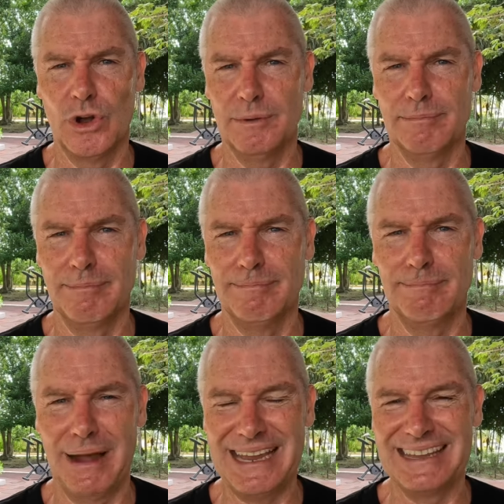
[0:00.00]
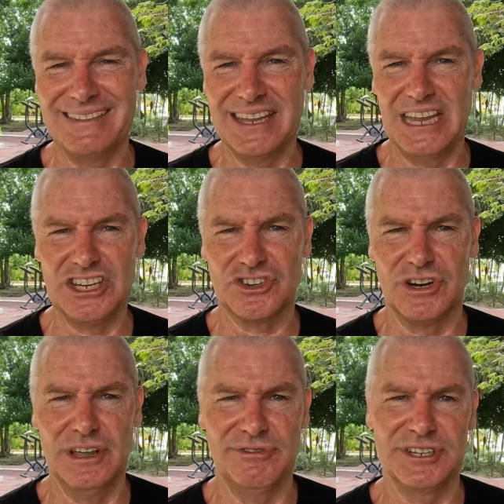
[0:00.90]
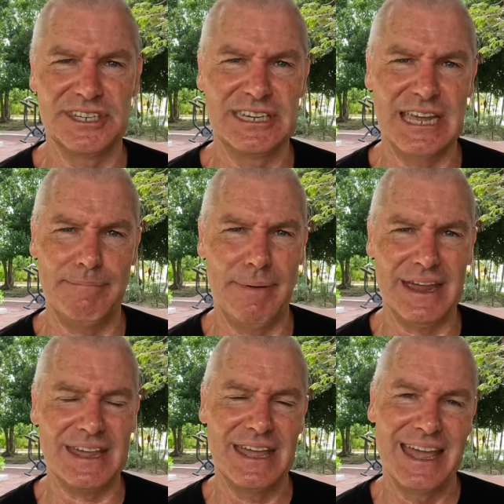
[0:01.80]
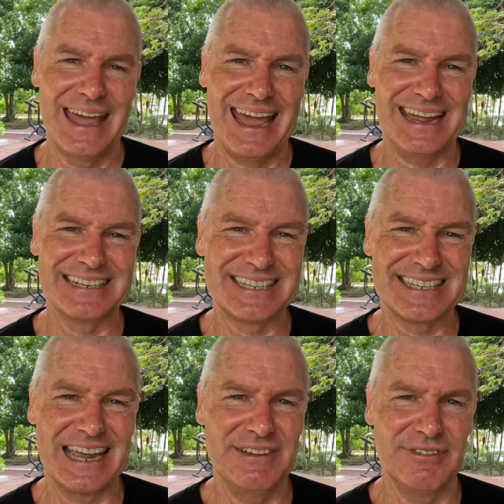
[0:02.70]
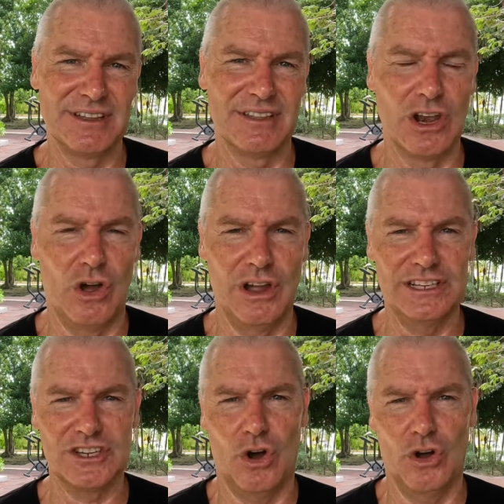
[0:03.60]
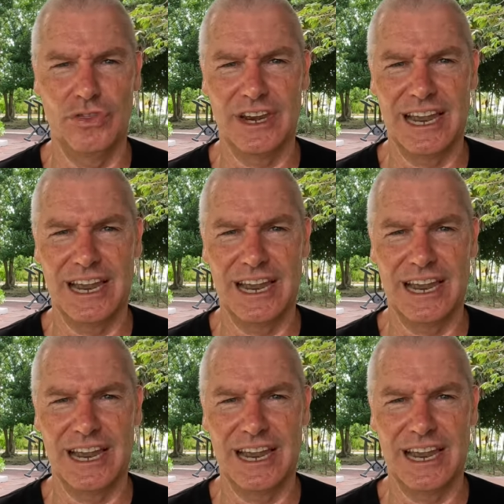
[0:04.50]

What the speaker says: him making the extra effort to get back and saving the Lions on the